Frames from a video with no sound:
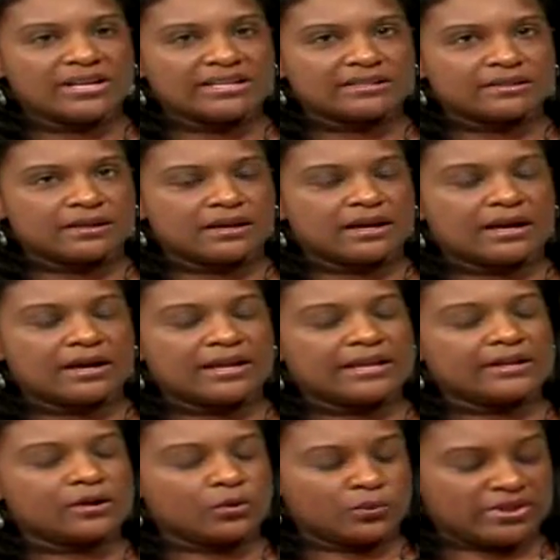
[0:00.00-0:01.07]
it, you
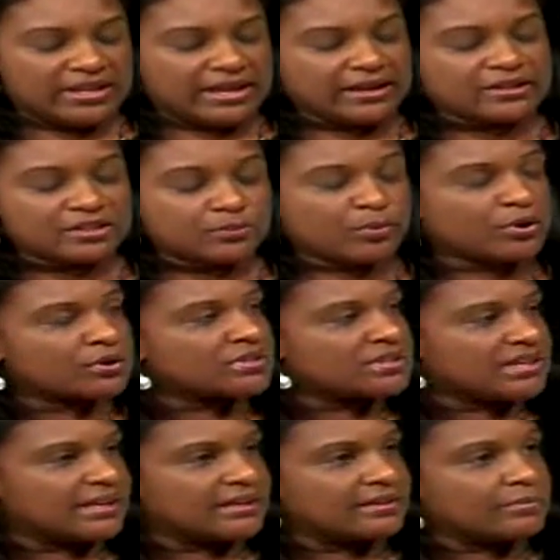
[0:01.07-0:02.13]
know, with the experts and